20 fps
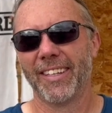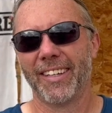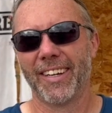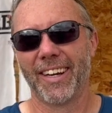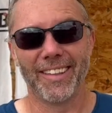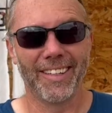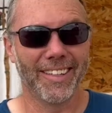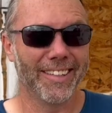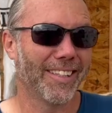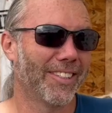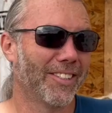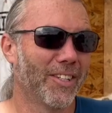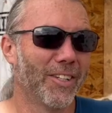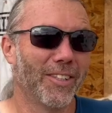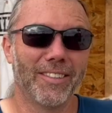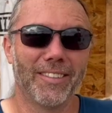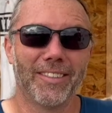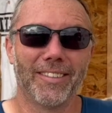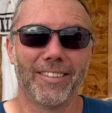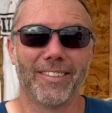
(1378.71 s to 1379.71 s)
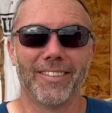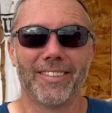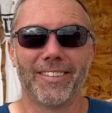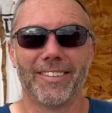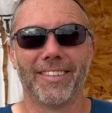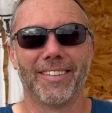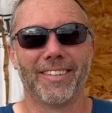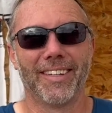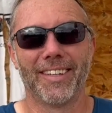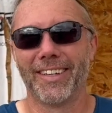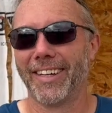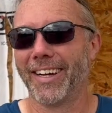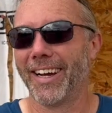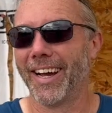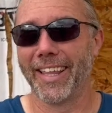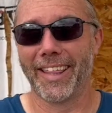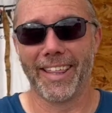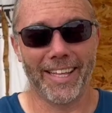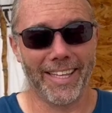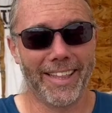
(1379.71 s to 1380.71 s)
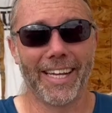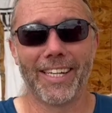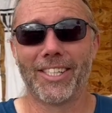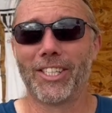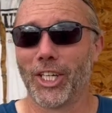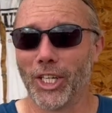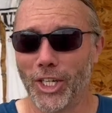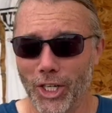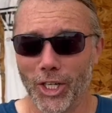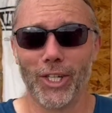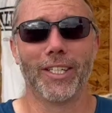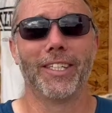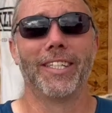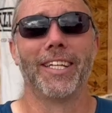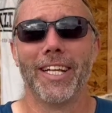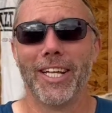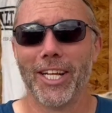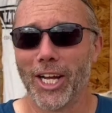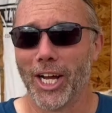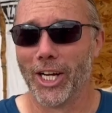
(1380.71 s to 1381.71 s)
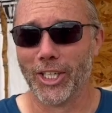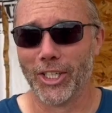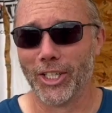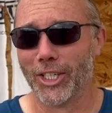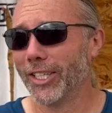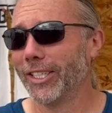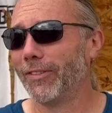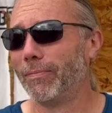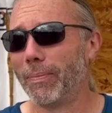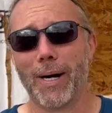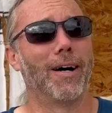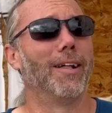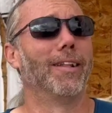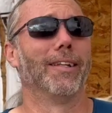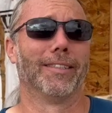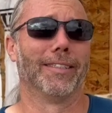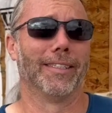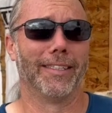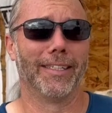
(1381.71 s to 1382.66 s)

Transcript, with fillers: I think good that's policy. good. That's great policy. I think that's a good a good policy.